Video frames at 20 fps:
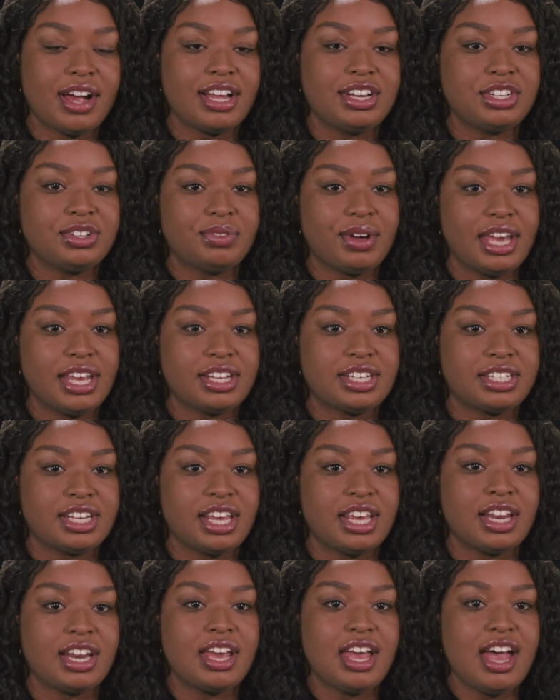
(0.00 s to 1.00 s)

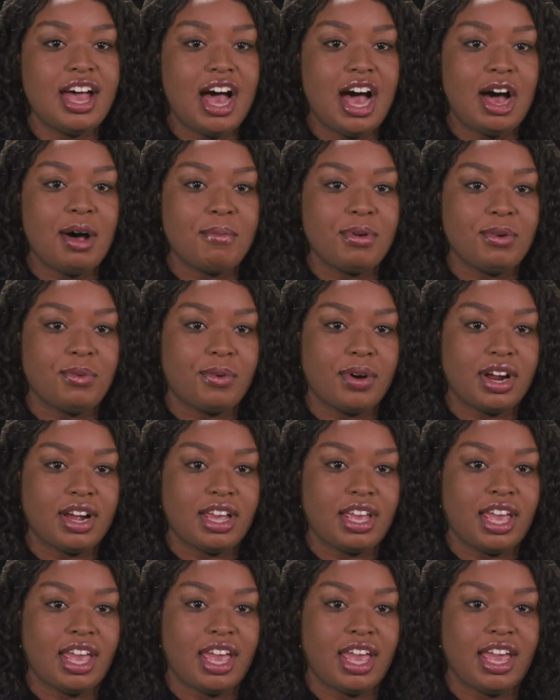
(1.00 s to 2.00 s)
graduation, I'll be
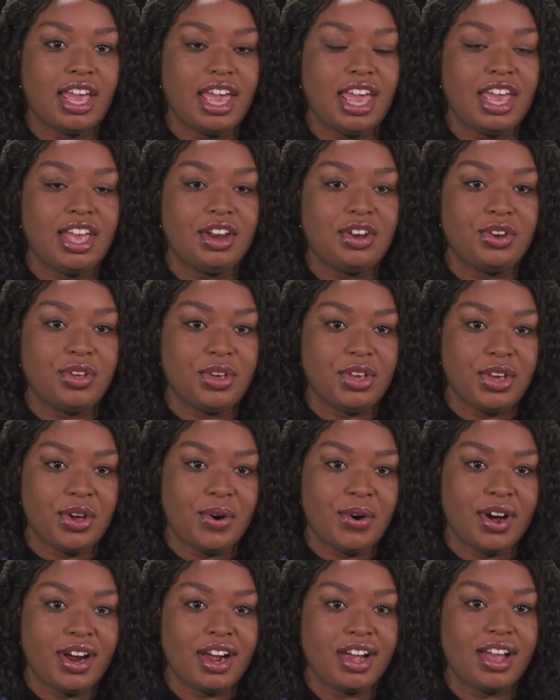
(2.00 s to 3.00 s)
working in New
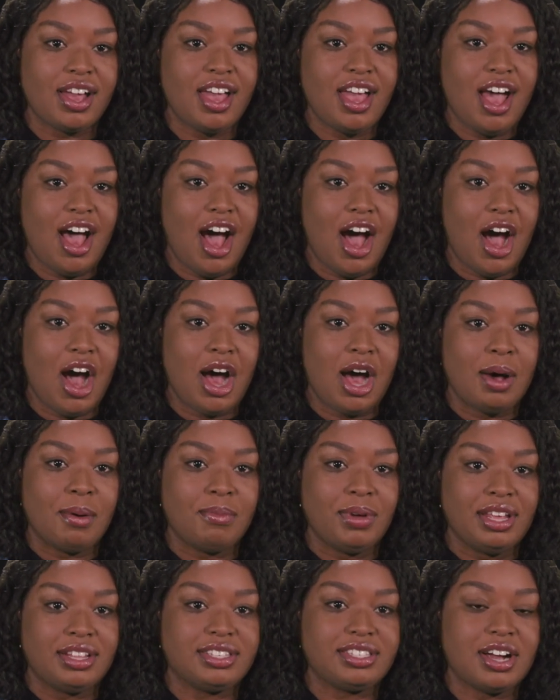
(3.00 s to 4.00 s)
York
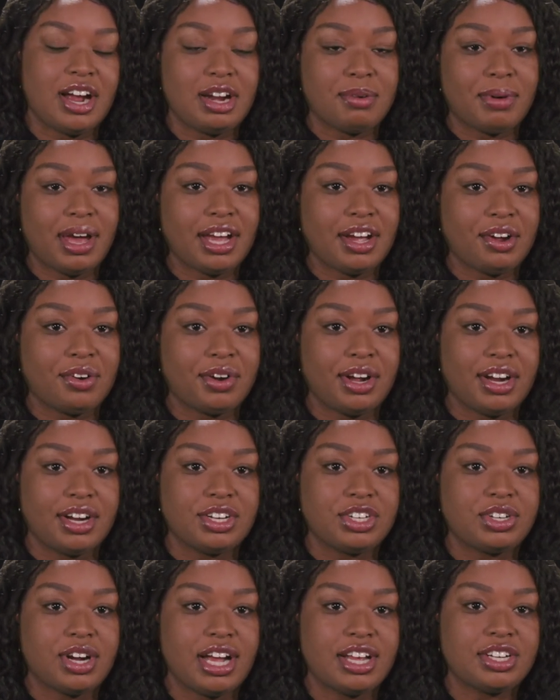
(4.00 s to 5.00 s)
um, and starting my career
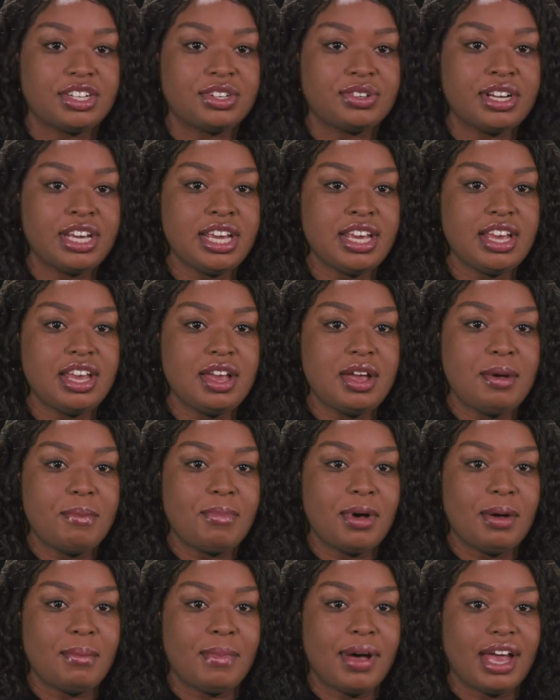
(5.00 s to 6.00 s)
in treasury,
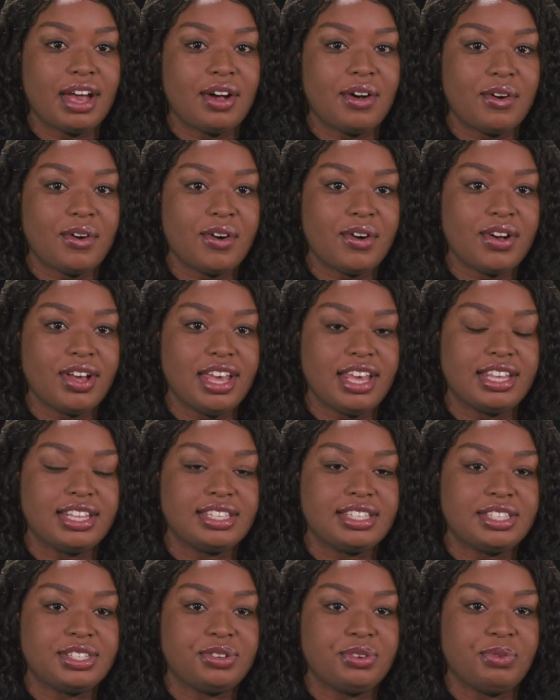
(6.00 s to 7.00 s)
but my goal
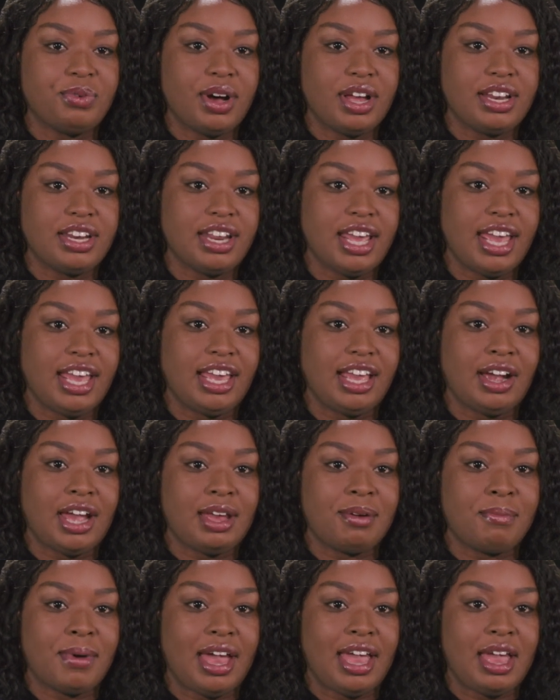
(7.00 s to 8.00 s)
is to one day
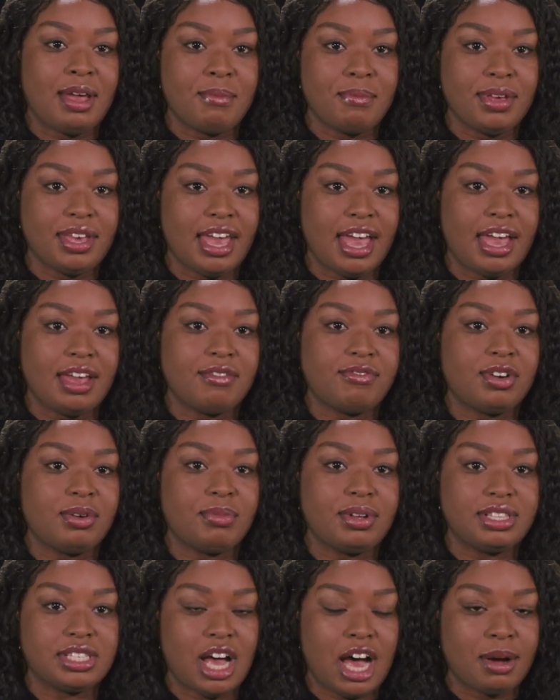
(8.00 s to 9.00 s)
get my MBA
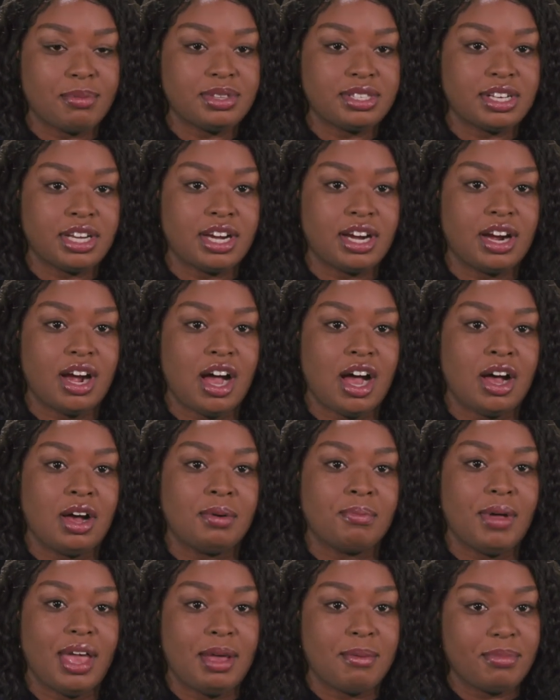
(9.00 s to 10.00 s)
from a top tier
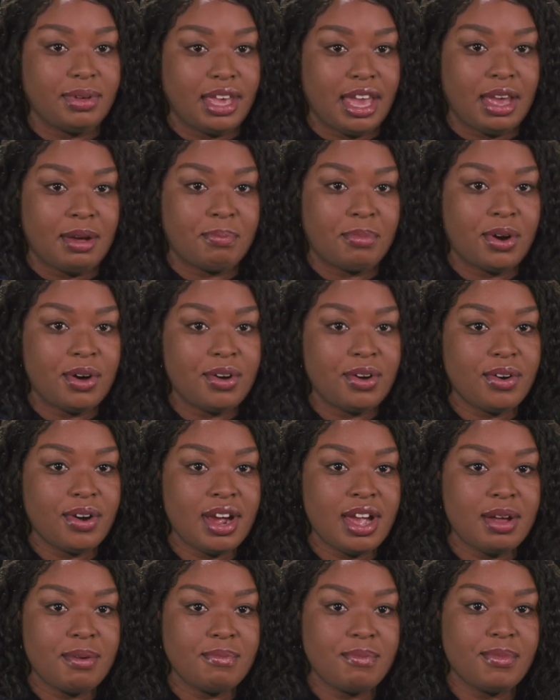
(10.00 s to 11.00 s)
um, MBA
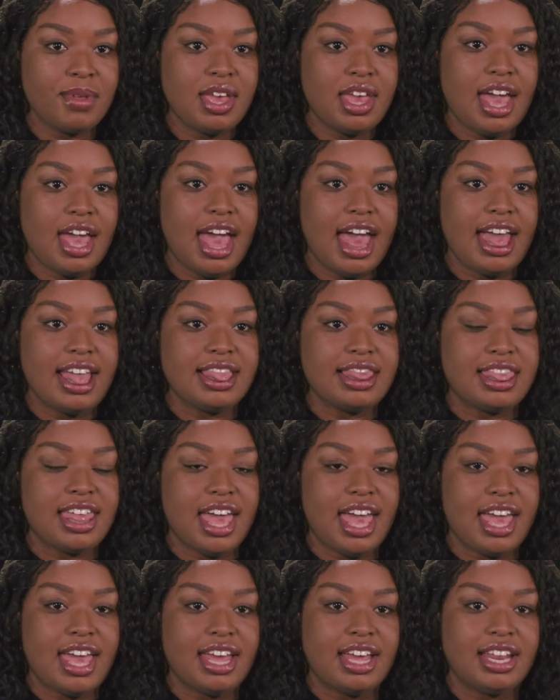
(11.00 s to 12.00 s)
program. And
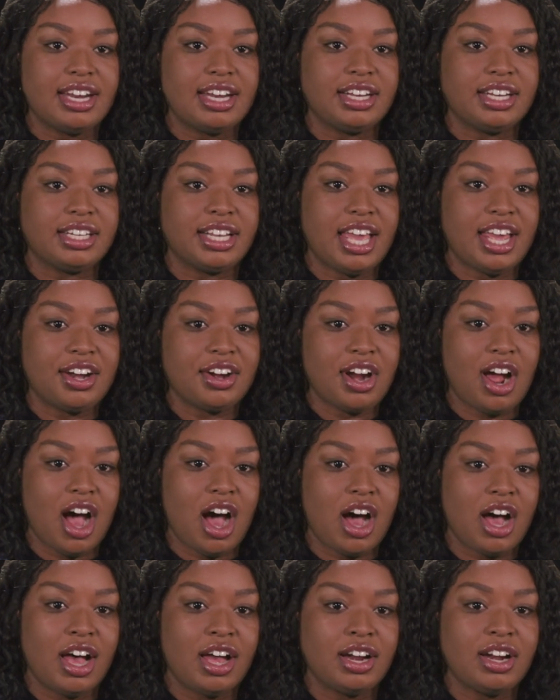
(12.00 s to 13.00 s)
then later
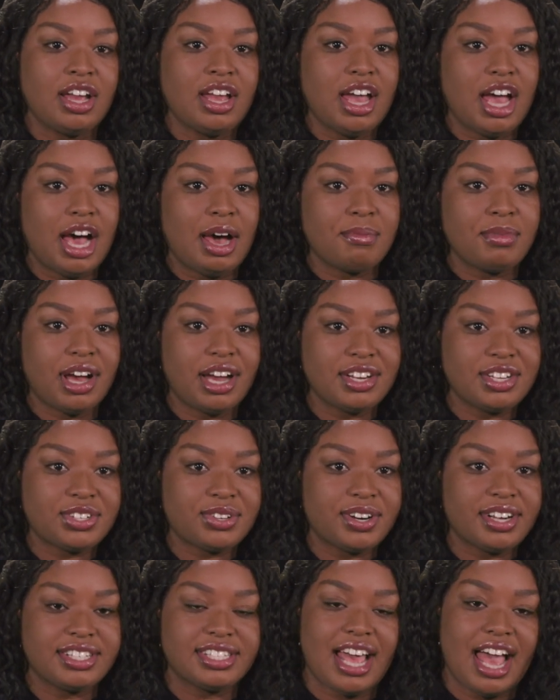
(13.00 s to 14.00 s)
on, I'm not
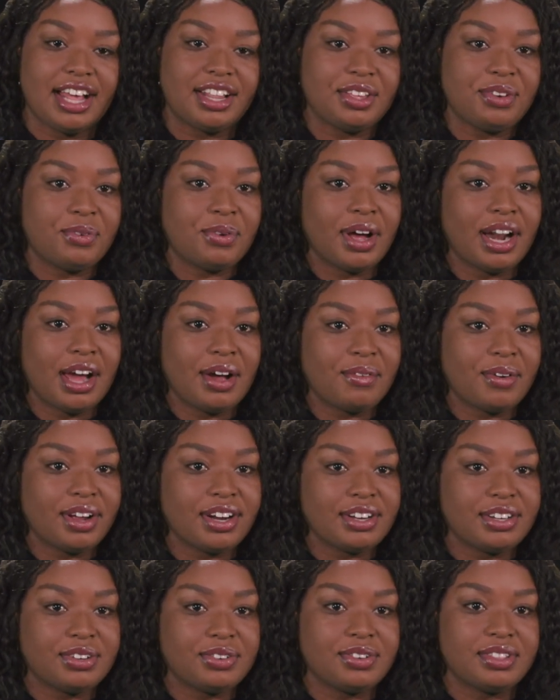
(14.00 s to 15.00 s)
sure exactly what I
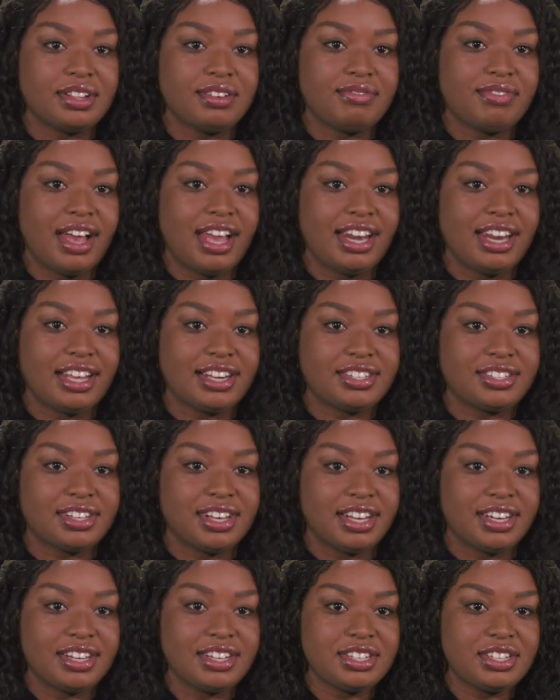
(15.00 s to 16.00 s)
want to do in the financial
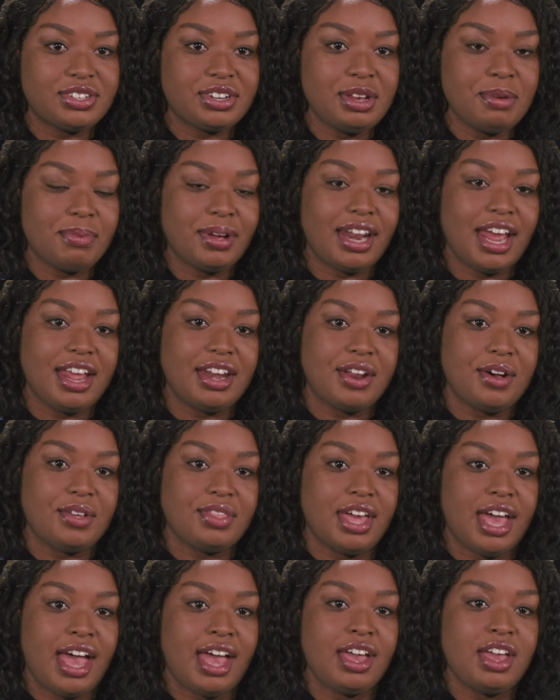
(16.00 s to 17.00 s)
industry, but I know
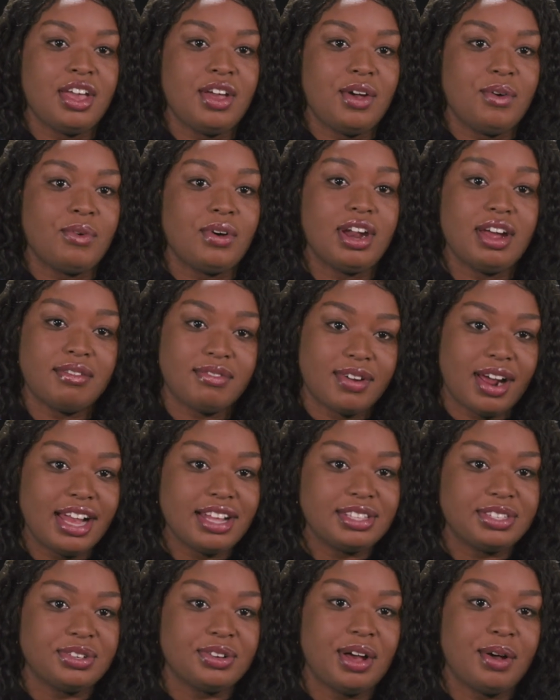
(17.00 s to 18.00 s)
that whatever
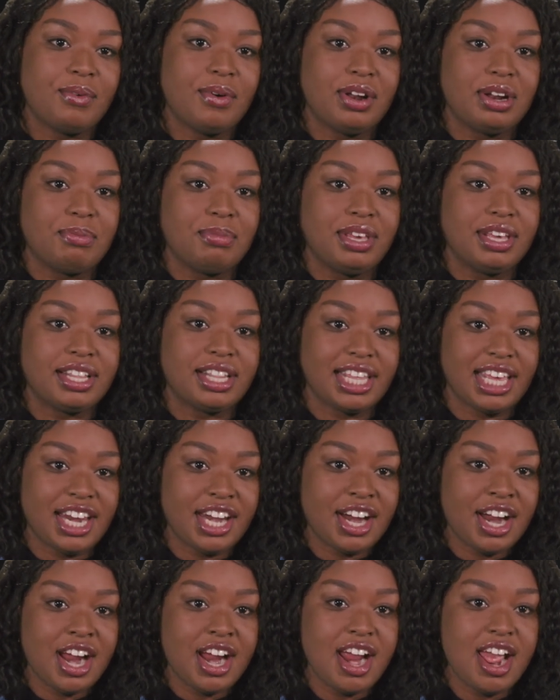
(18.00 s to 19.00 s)
I do, I want to be a
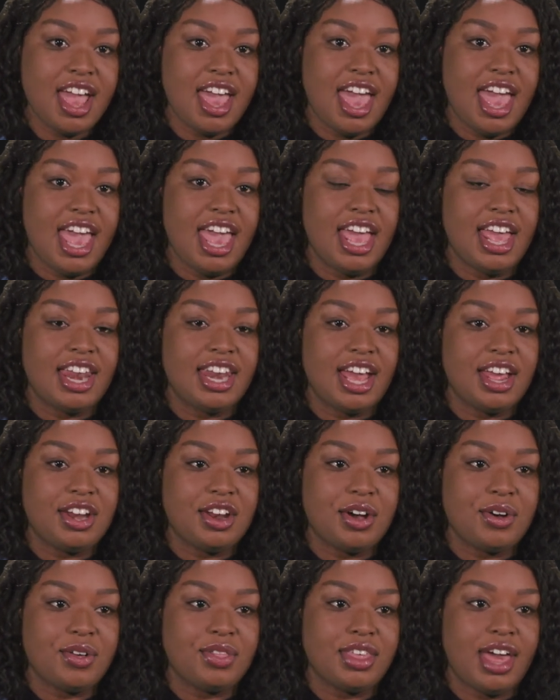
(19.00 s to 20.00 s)
leader. And I
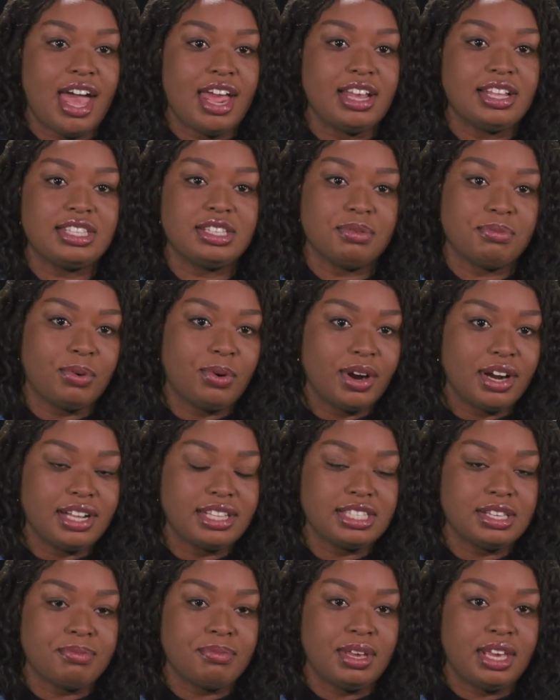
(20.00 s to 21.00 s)
know that it's
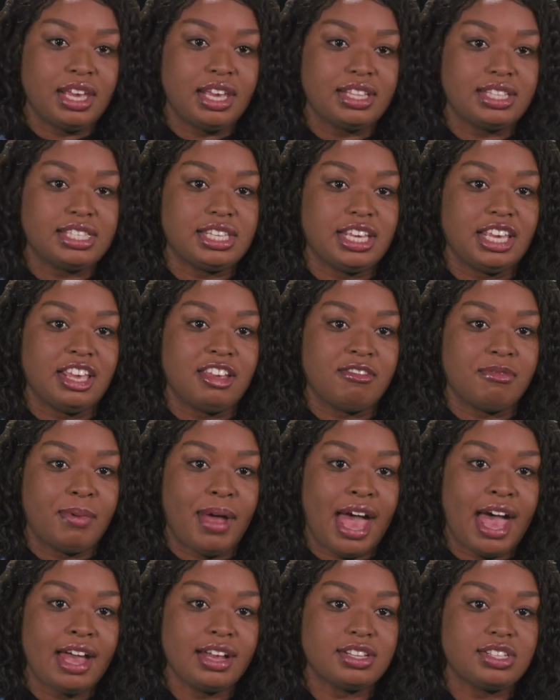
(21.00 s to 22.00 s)
important to me to give
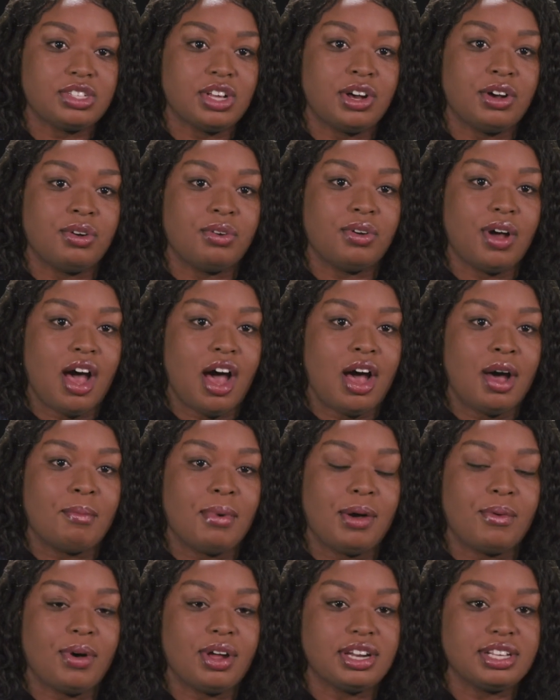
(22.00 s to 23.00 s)
back. So
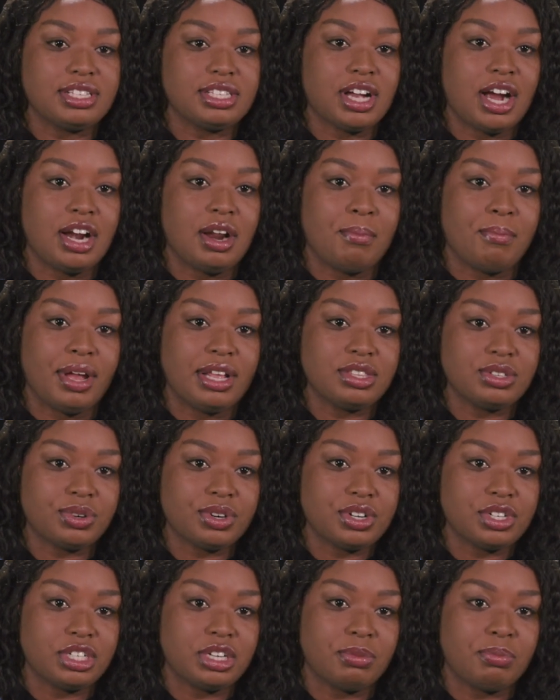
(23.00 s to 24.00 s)
um, I want to start a
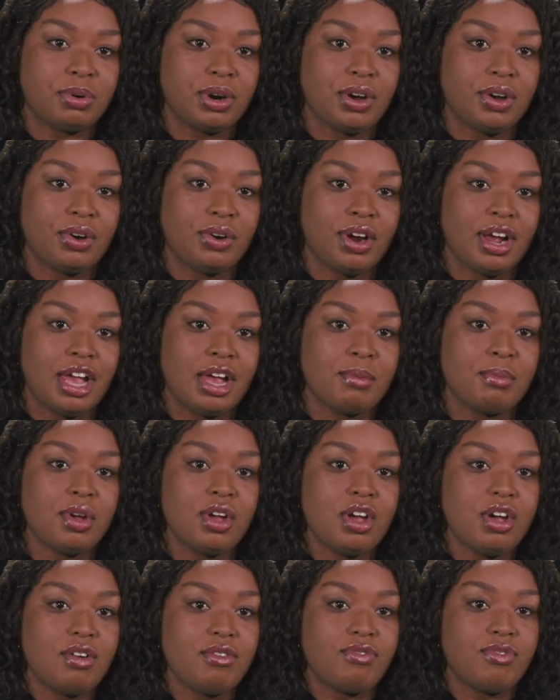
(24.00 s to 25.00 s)
mentorship program
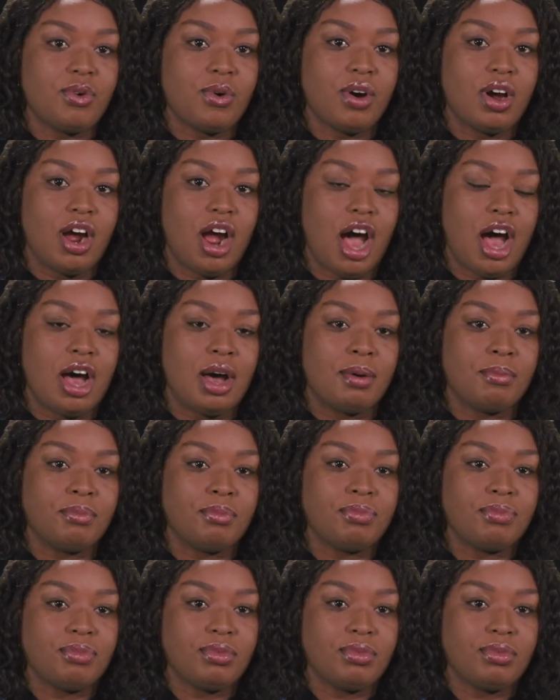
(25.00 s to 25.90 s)
for um,